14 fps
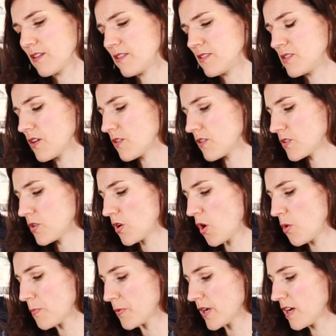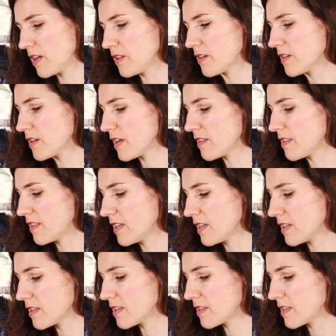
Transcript: the dark taupe color, I think.